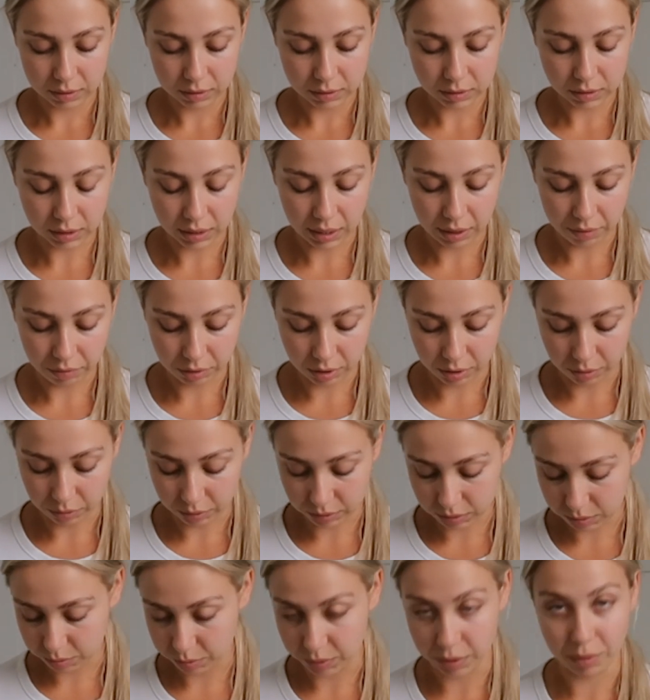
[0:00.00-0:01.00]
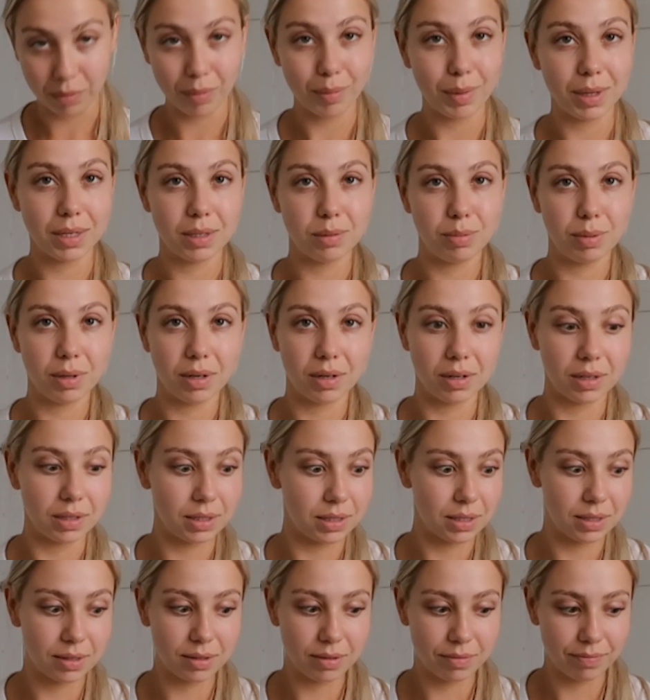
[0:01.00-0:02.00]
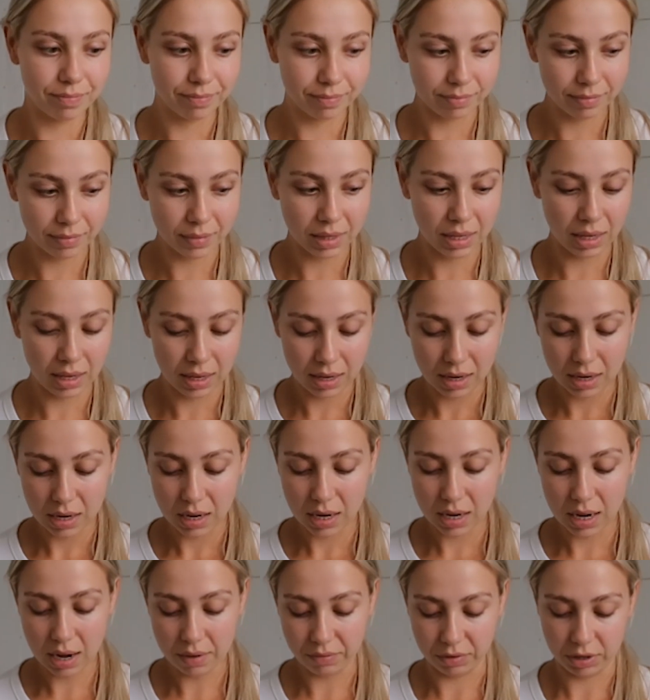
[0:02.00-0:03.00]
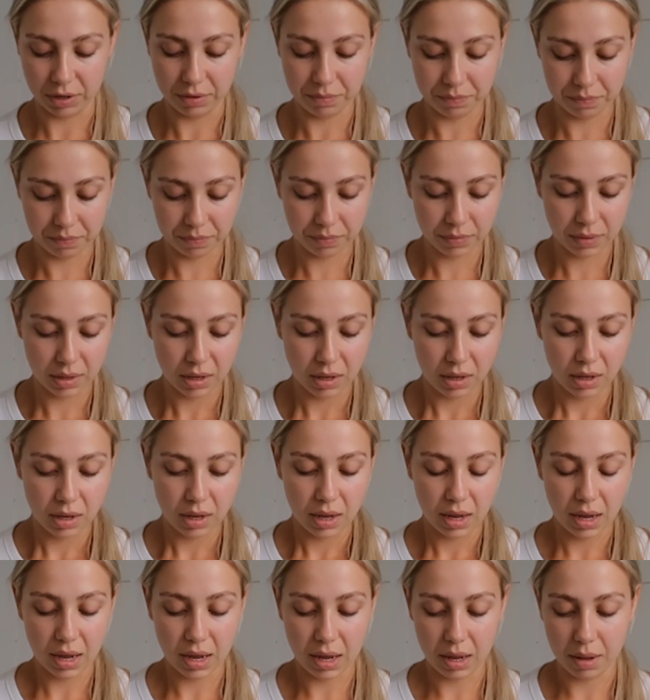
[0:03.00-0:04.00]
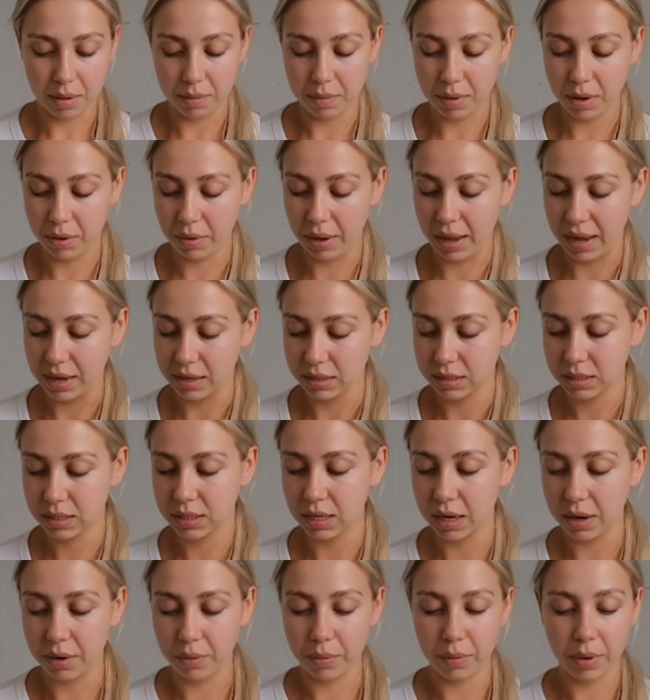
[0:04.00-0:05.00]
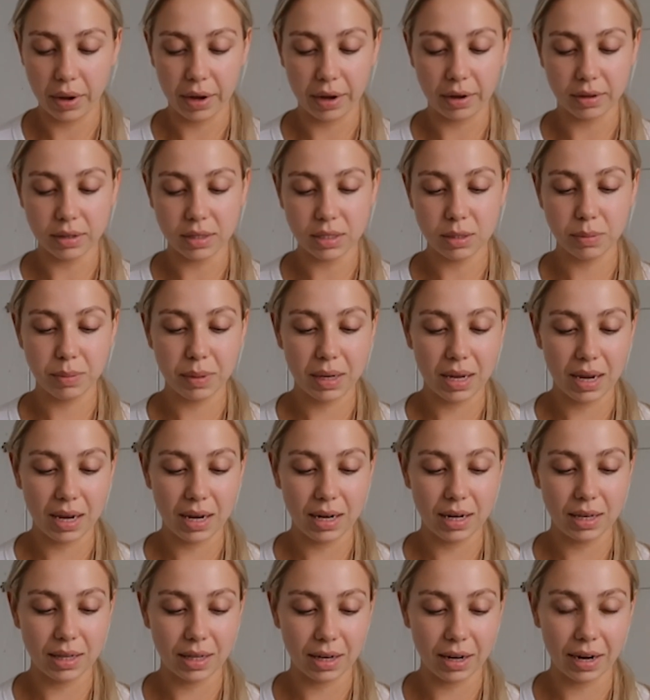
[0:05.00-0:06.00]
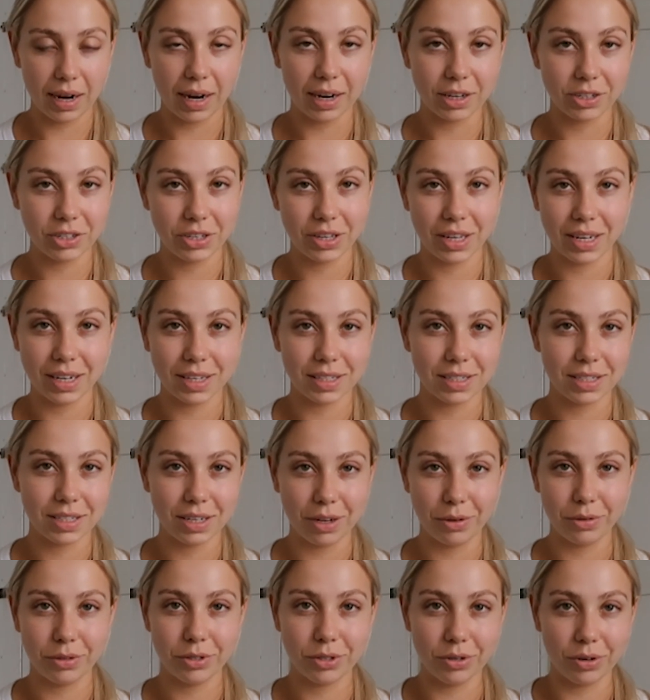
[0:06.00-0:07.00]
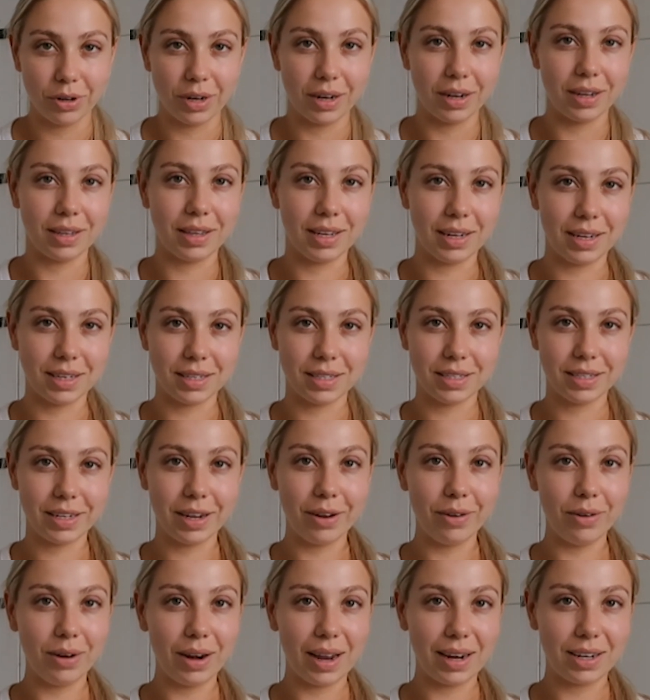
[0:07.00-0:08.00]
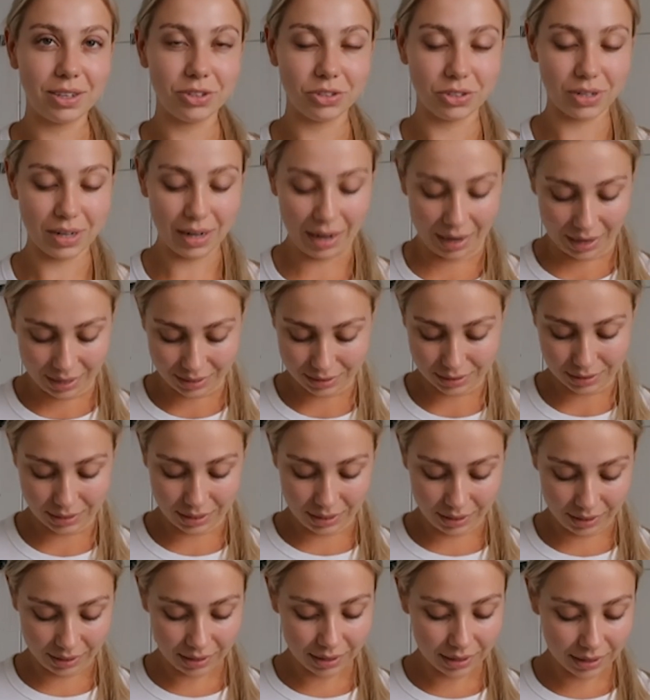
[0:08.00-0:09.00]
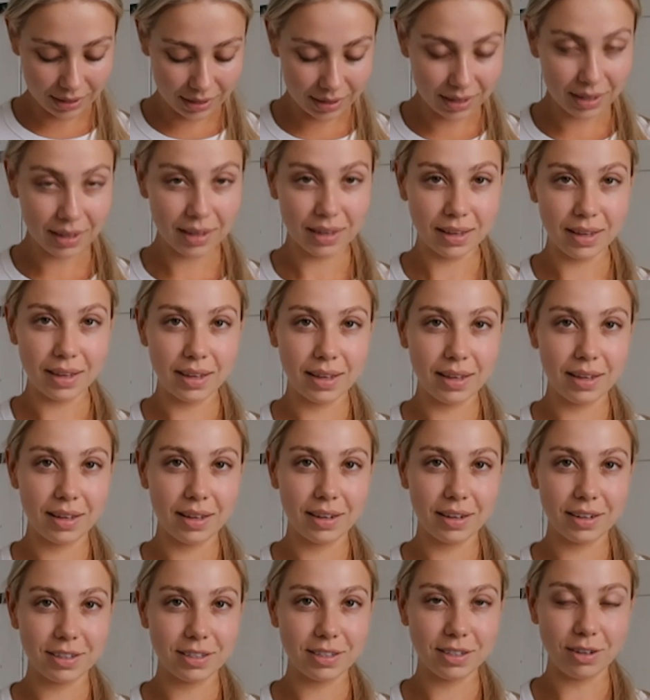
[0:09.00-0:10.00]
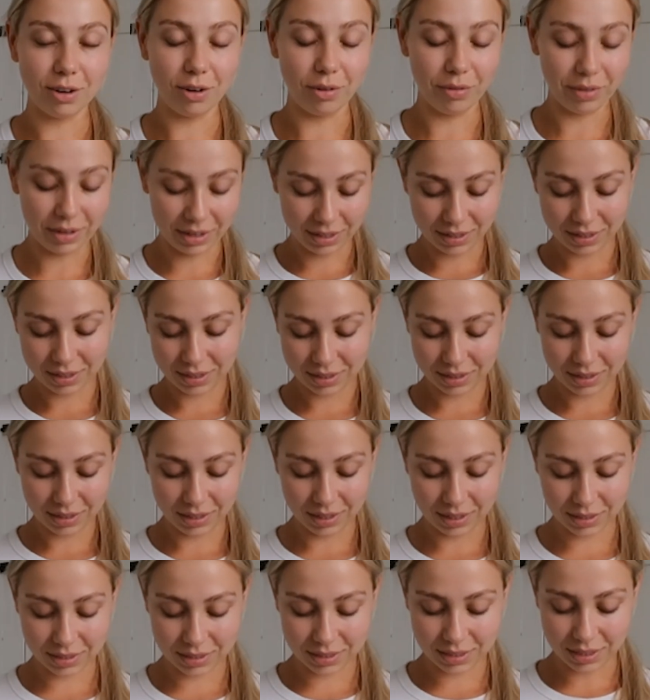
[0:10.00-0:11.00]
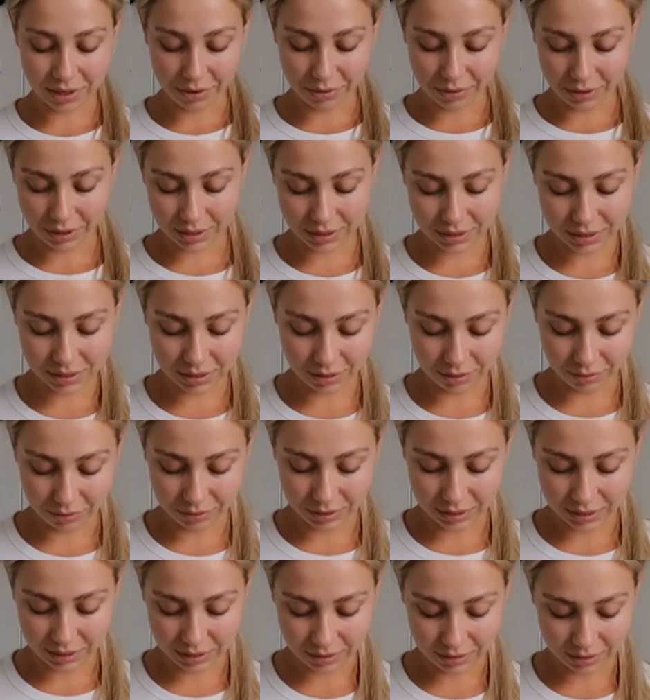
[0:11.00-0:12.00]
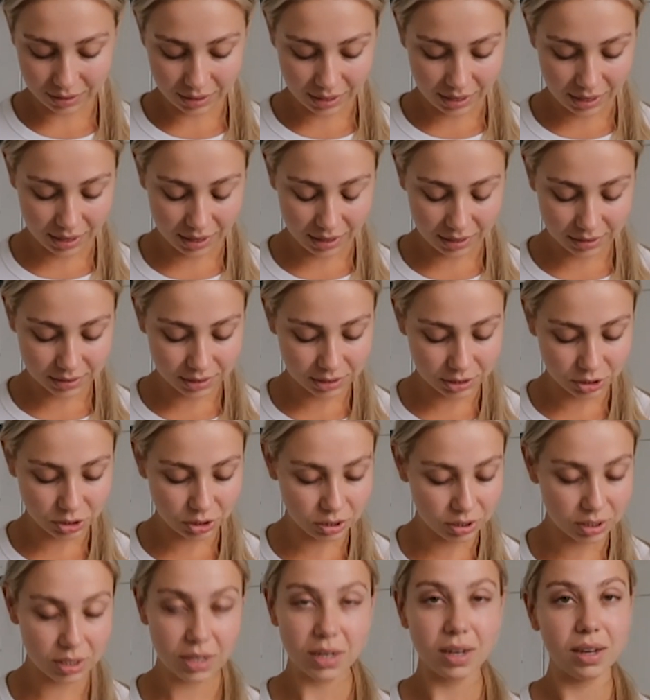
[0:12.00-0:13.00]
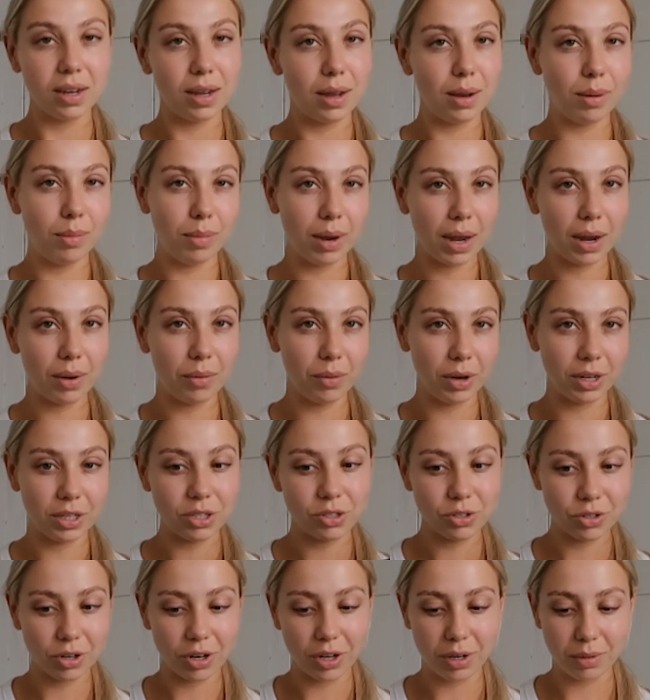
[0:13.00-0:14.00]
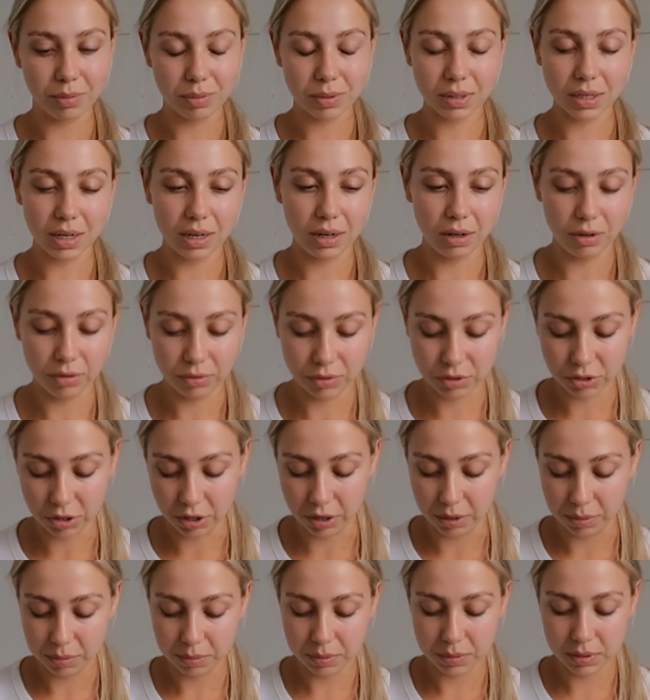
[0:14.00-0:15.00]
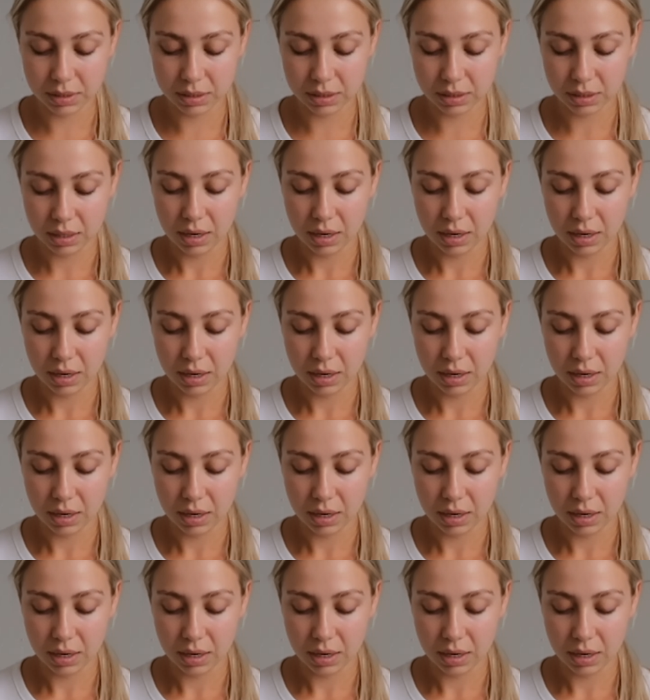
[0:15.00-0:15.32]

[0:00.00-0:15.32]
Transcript: Because I never know what to bring with me to be honest. Yeah. Um, okay, so I got this bikini that I actually think is so stunning. I think it's so like just classy, like I just love it. I think it's so nice. I love the little thing. It's just black and white stripes. I love stripes.